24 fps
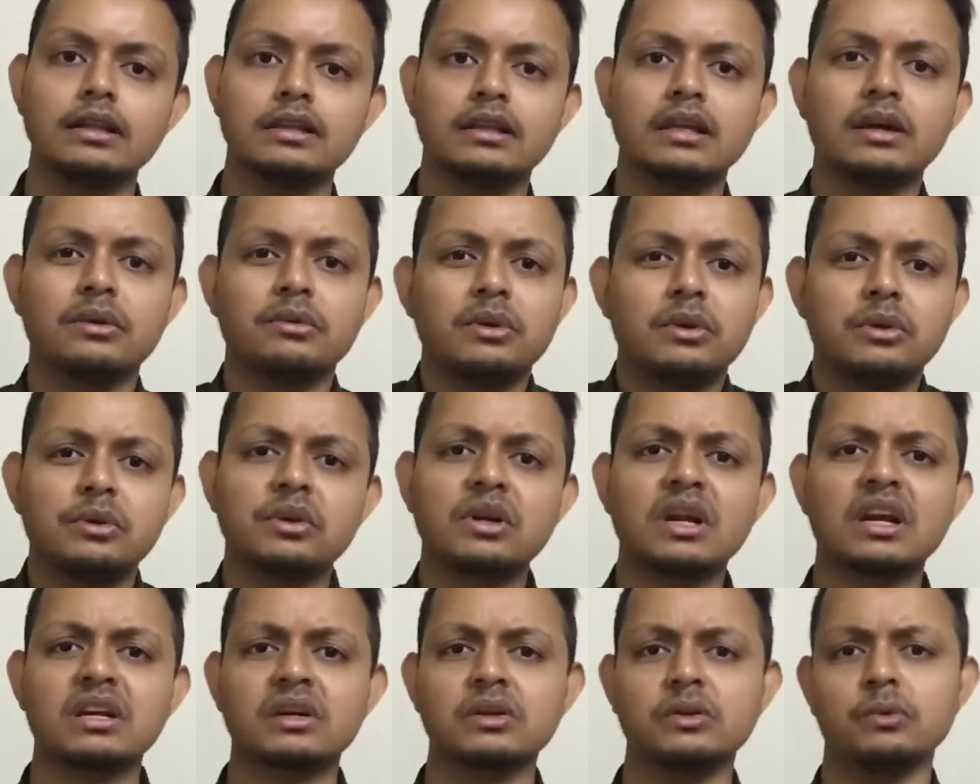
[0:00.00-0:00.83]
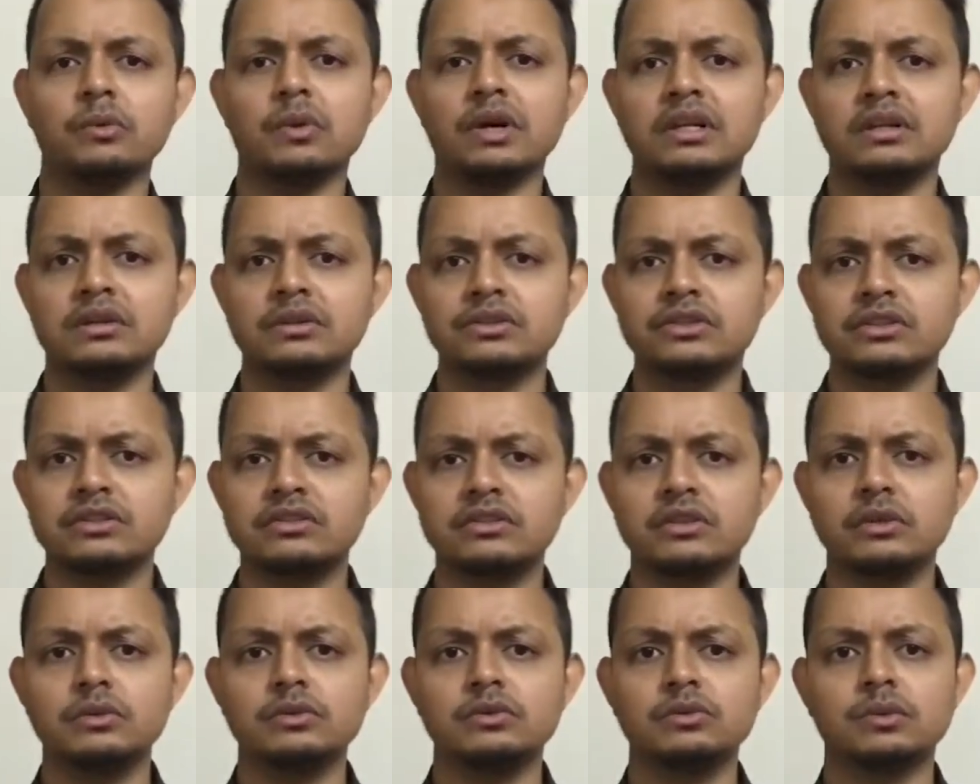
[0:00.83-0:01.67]
Now you could argue, why not
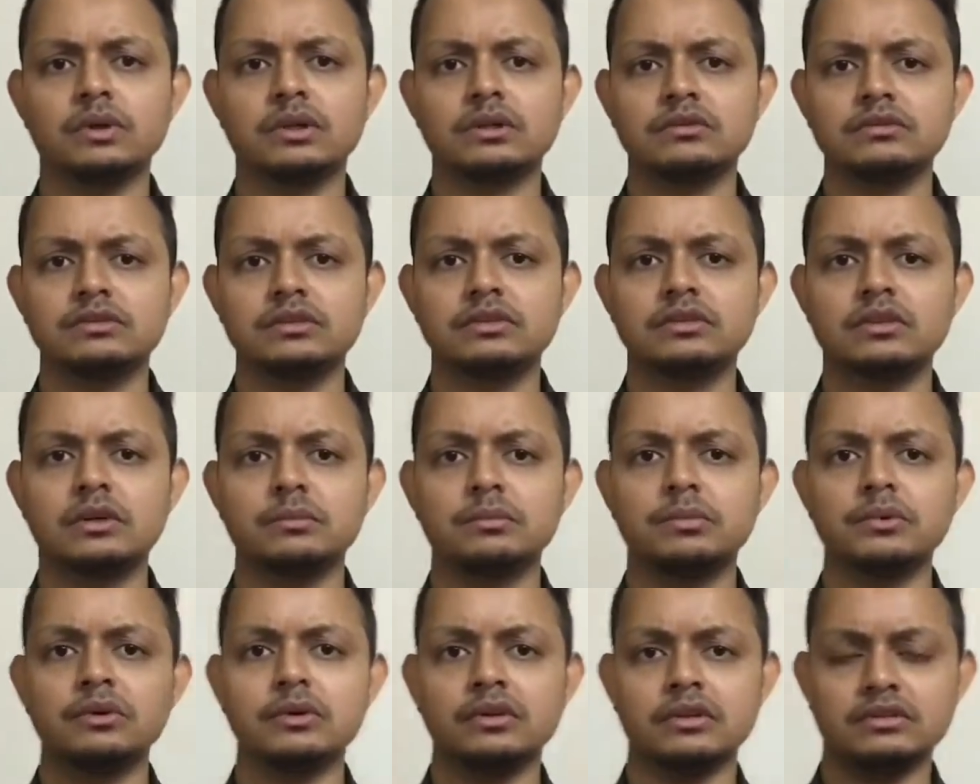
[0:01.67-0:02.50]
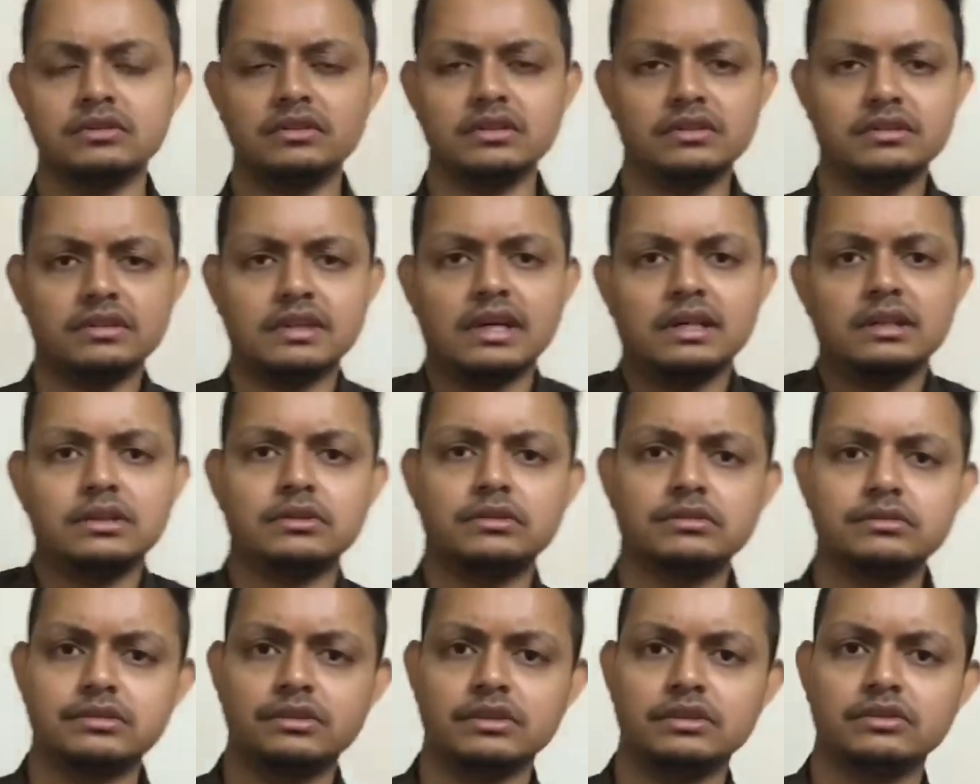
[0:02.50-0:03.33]
just use one of these components, since either
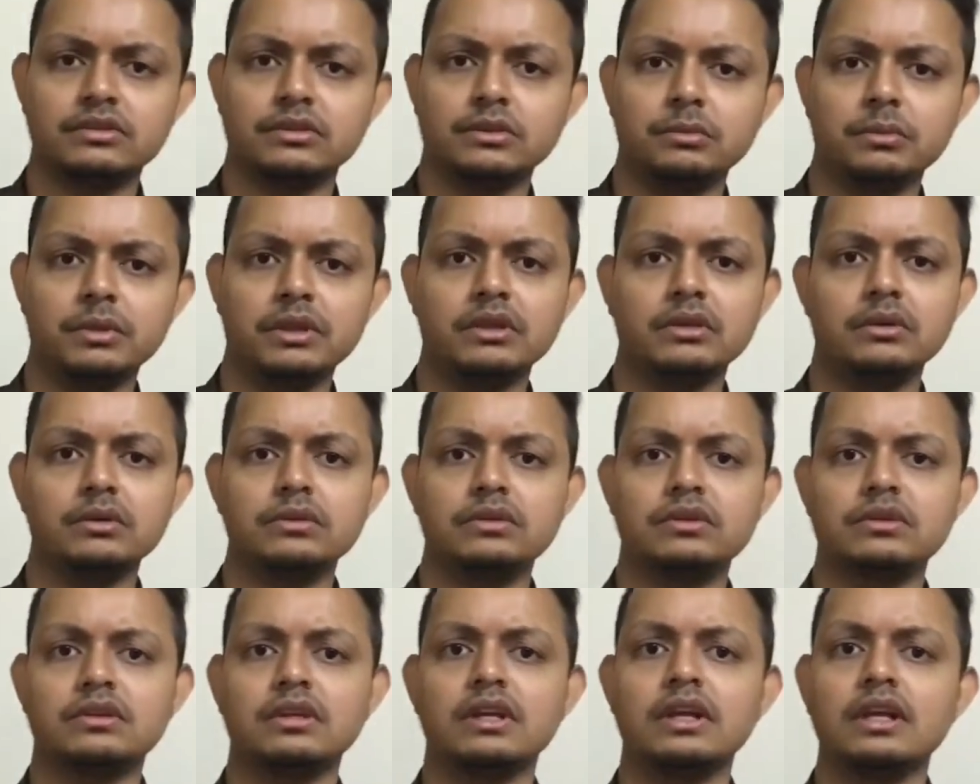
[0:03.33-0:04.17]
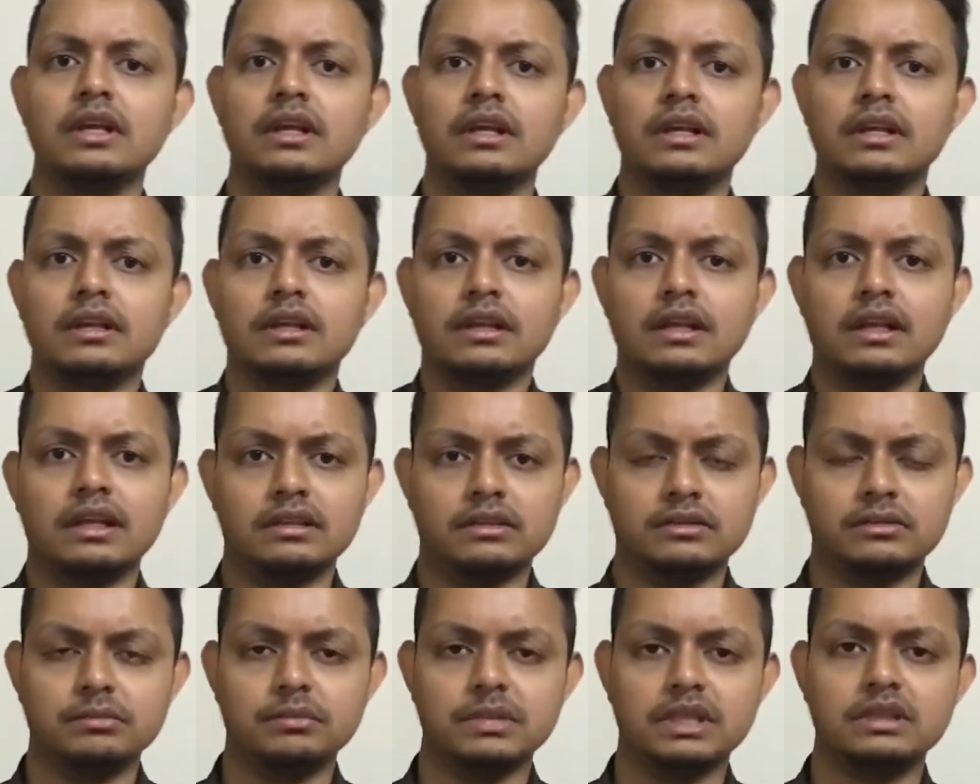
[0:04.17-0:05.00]
of these could be used
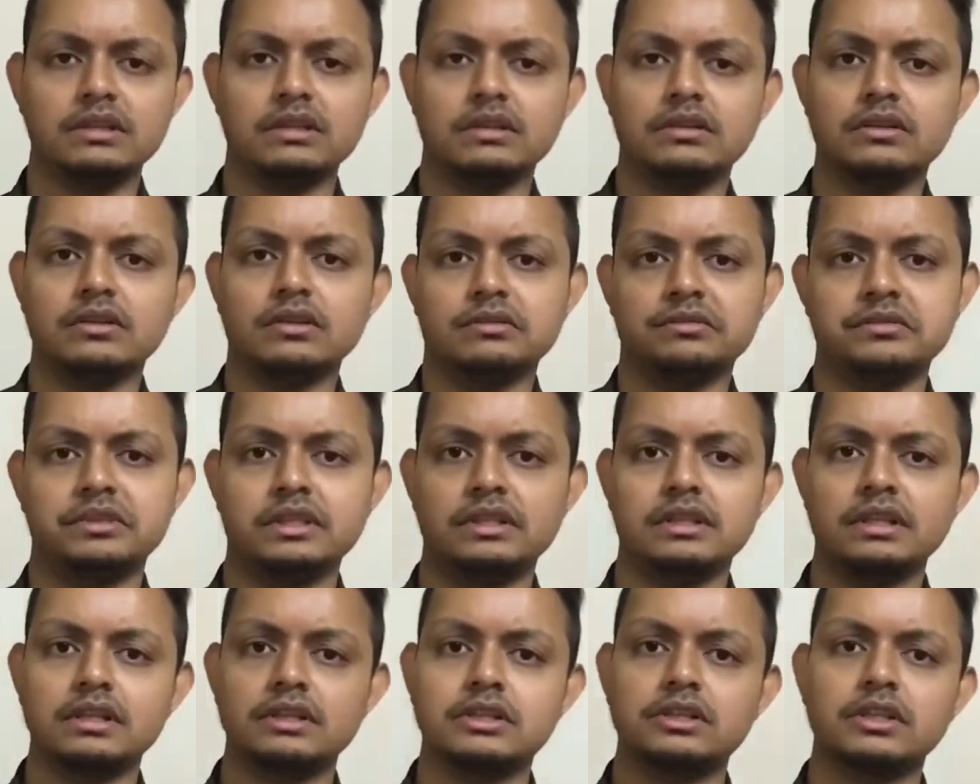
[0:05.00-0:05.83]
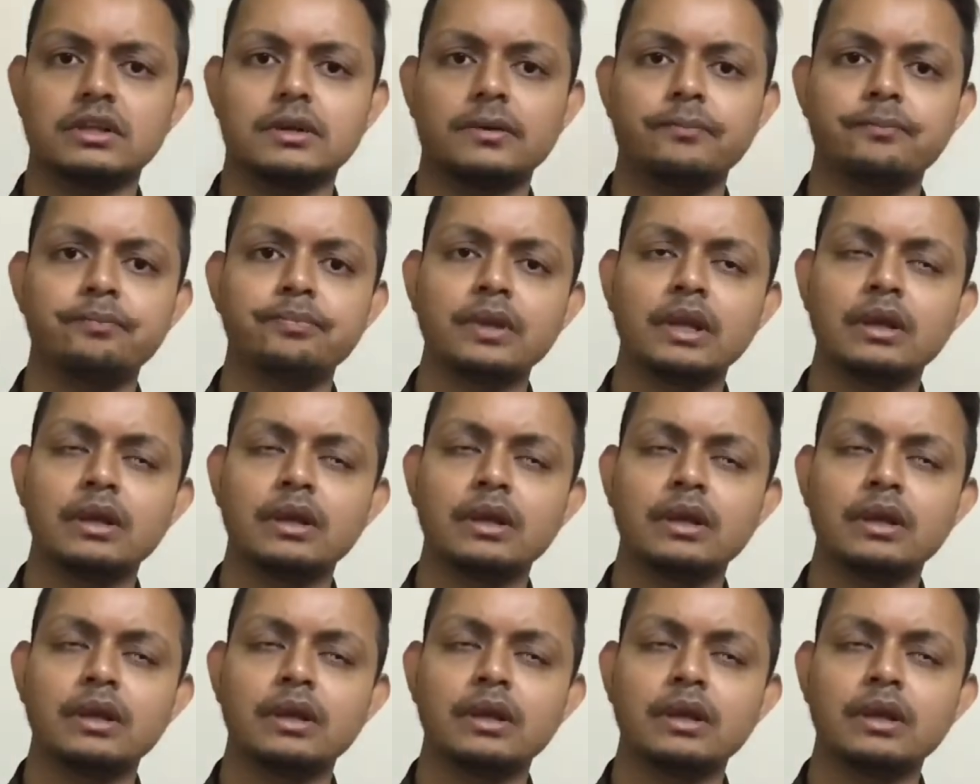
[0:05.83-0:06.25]
as methods of detection?